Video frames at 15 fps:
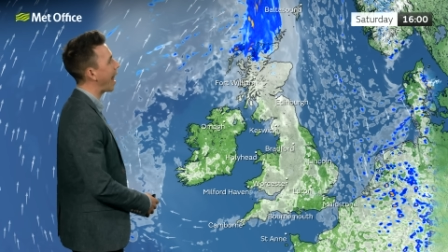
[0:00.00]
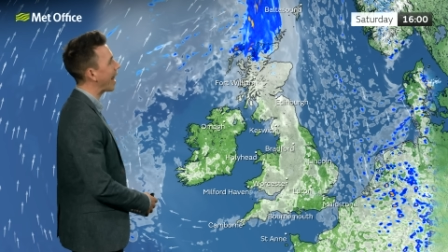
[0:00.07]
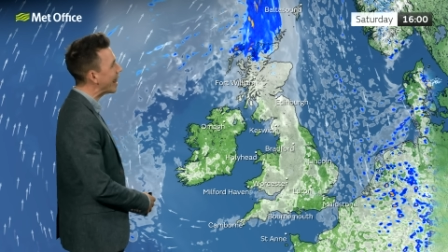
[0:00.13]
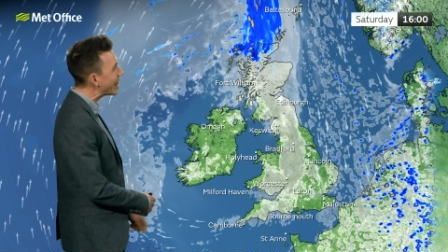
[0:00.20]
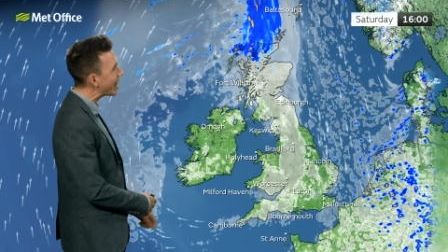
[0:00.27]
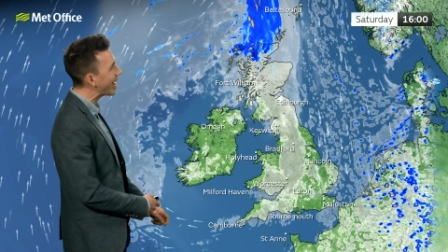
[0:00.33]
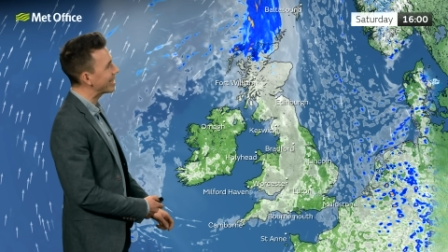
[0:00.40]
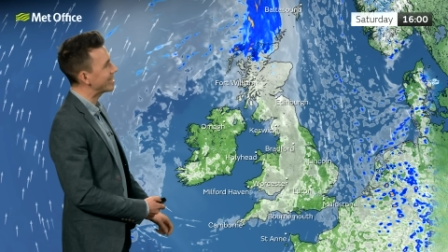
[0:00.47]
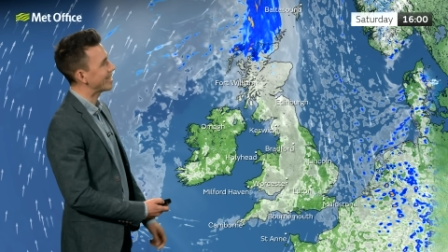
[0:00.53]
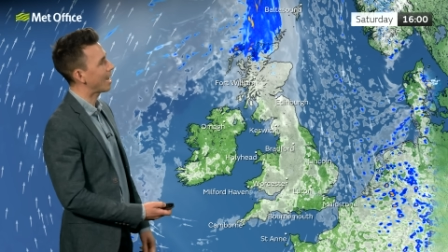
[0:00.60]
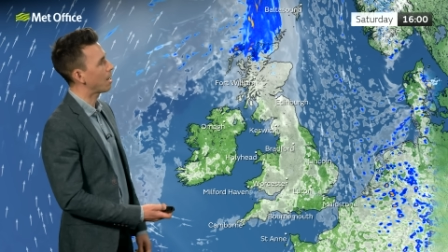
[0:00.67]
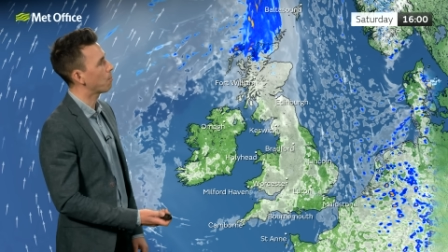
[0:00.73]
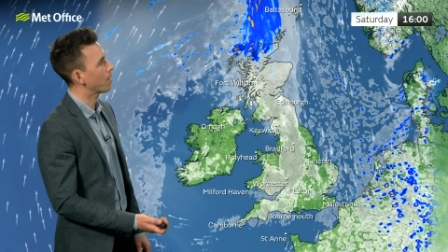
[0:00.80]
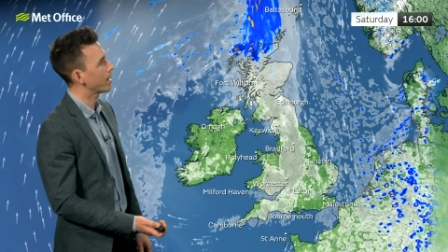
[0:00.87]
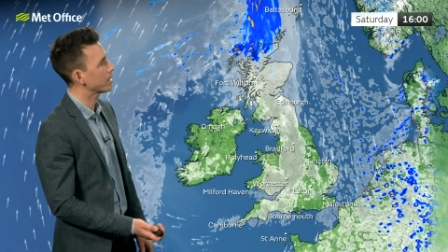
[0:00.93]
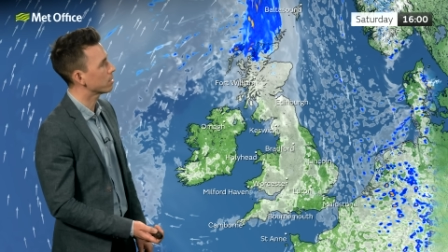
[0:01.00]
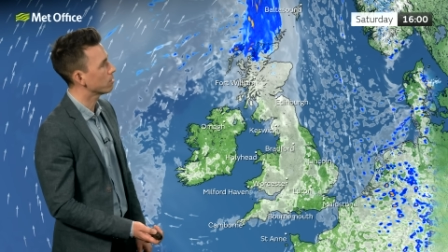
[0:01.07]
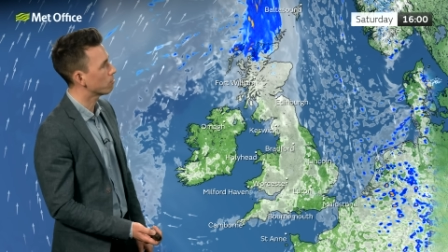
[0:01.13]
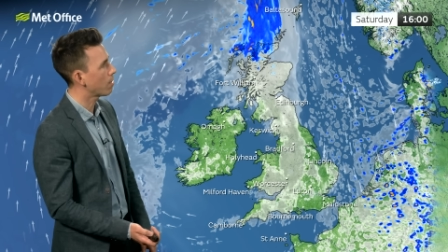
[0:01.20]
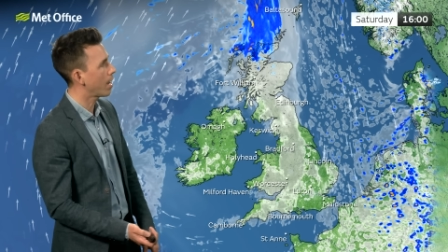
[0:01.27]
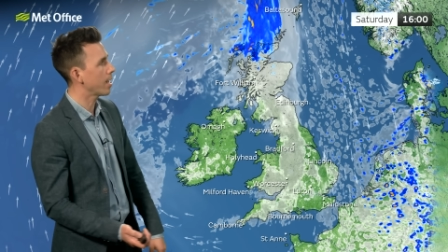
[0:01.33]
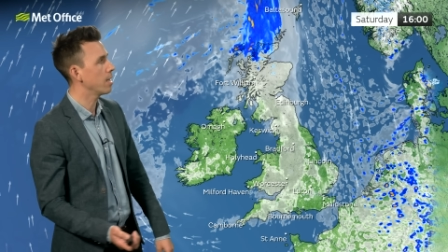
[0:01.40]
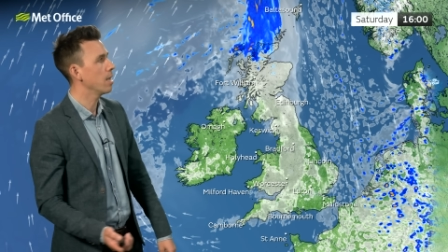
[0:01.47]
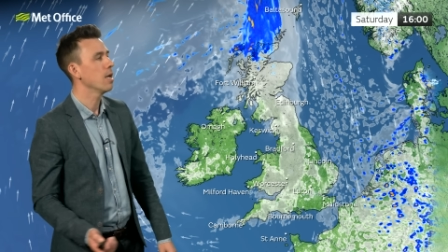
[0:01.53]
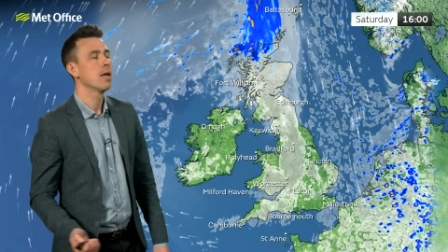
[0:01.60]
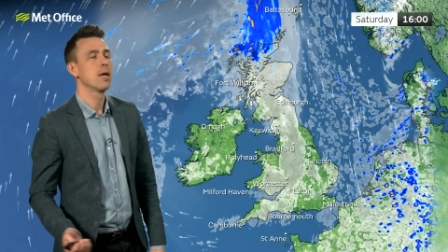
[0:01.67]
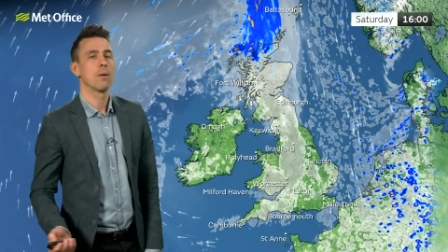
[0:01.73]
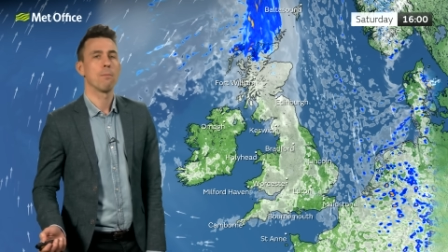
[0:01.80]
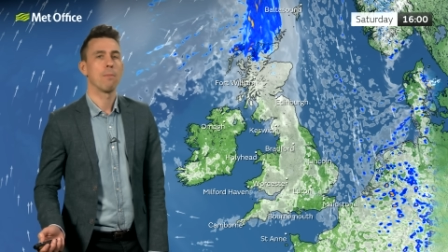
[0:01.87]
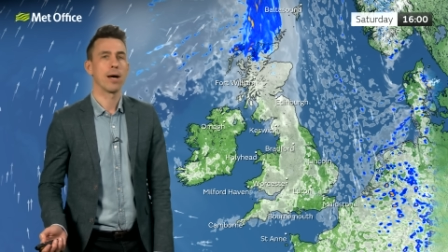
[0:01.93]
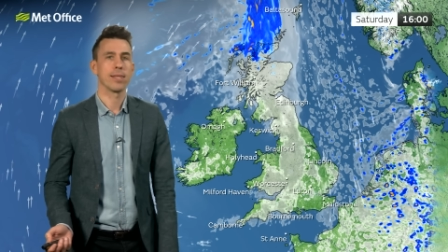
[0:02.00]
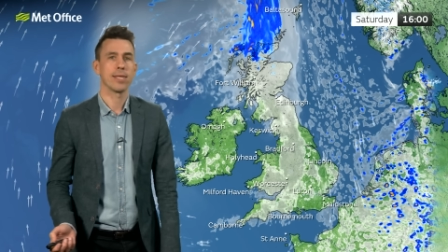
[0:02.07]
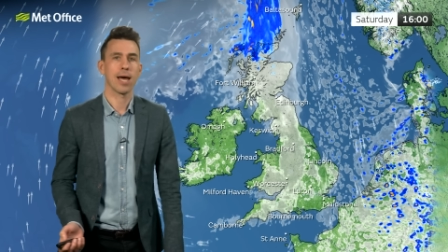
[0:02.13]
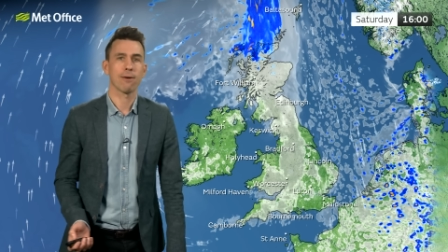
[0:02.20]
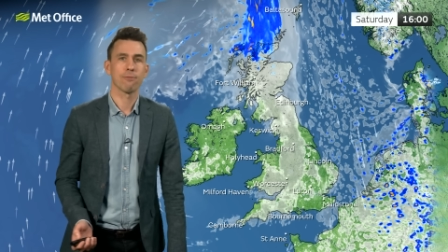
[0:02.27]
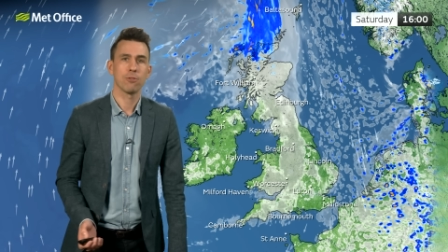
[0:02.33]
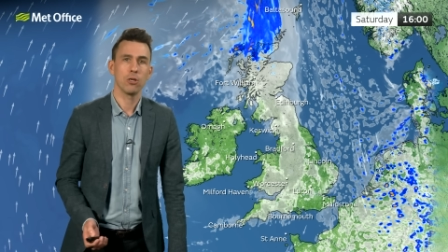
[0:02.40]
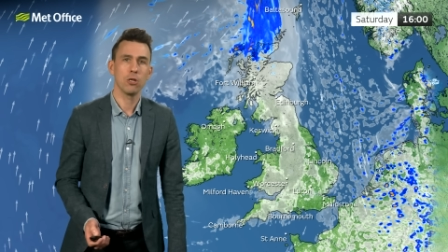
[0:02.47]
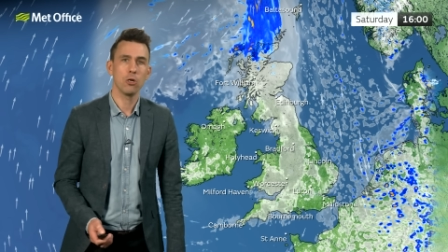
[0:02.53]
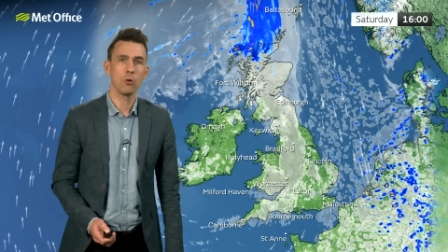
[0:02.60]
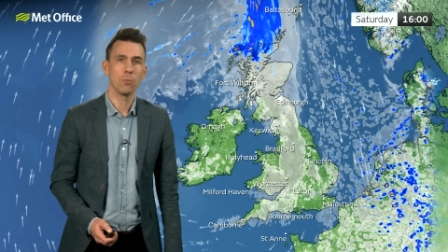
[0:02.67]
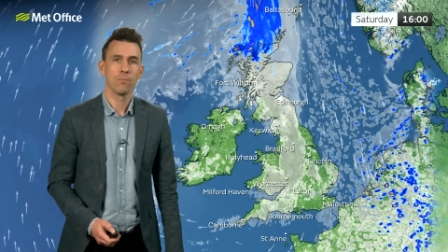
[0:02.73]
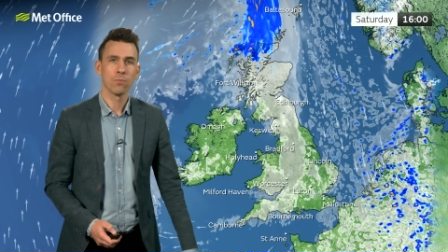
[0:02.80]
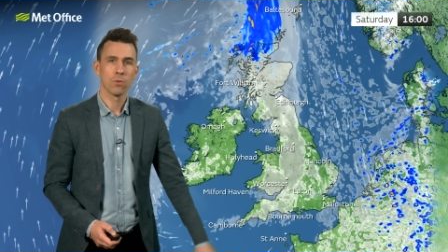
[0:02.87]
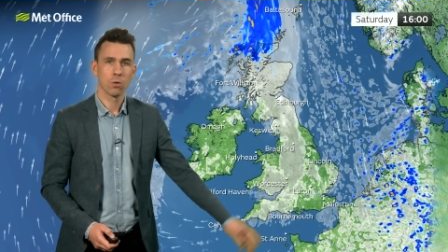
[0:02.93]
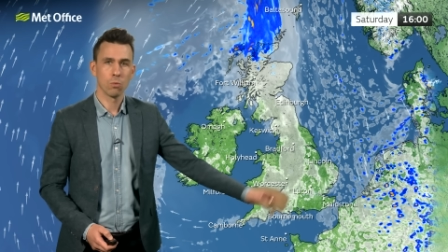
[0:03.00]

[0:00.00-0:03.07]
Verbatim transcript: light outbreaks of rain by the afternoon.